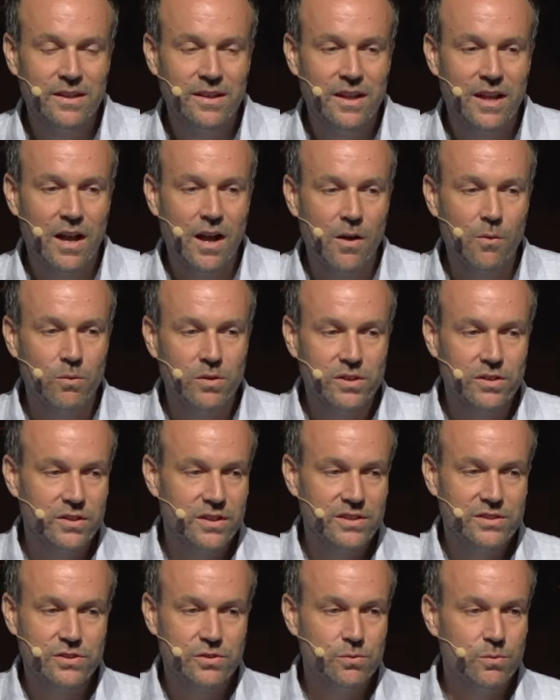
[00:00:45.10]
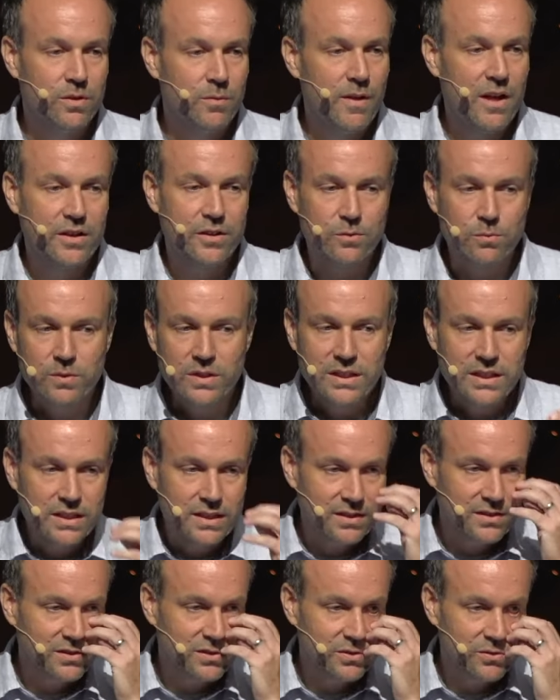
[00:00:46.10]
I wonder, as you went about your
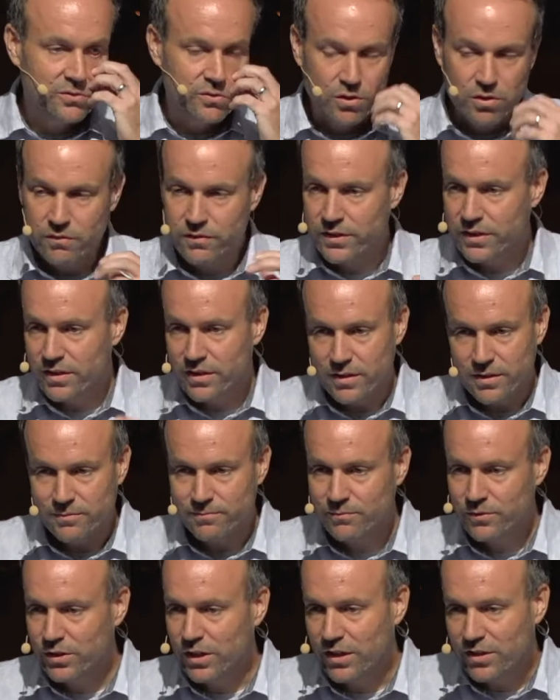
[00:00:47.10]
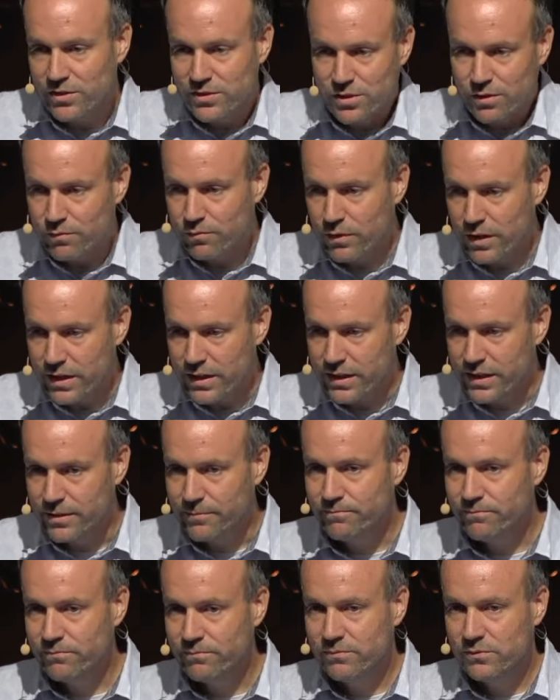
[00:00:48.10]
week, as you drove here, you got yourself ready,
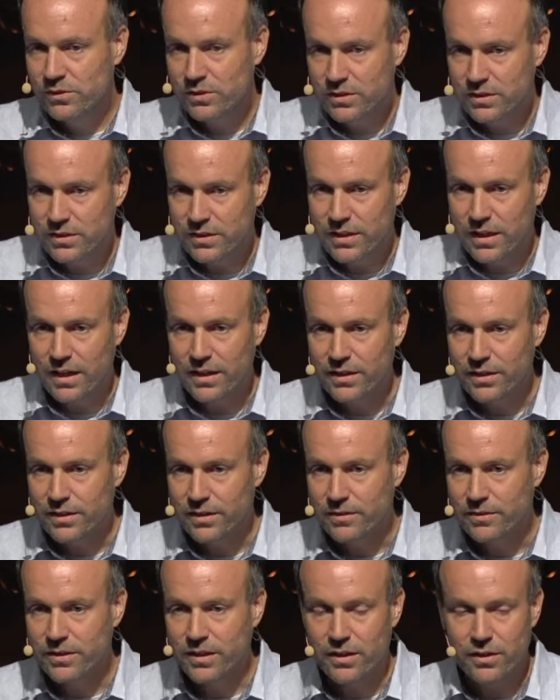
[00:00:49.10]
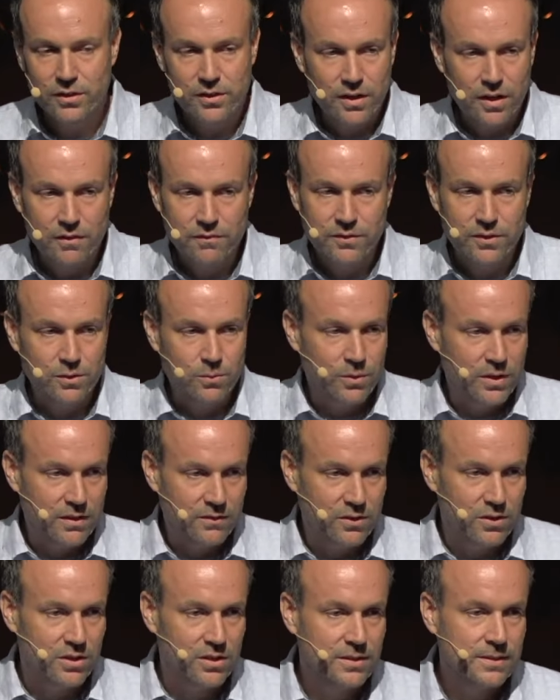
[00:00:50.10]
you got here, you got your coffee or
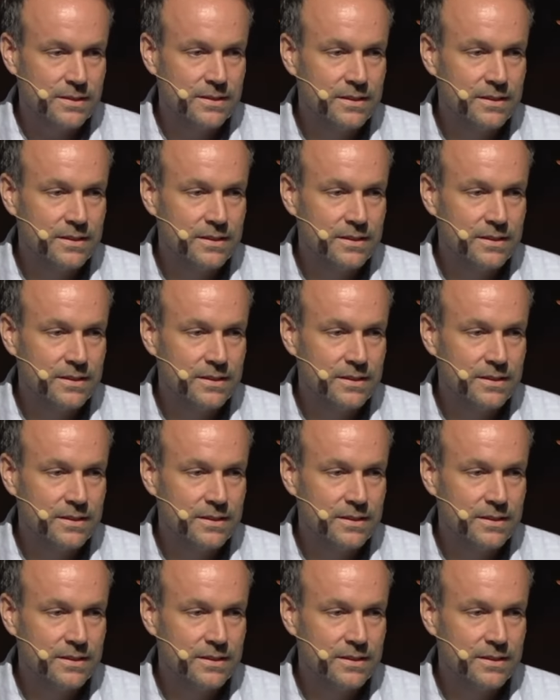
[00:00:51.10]
whatever,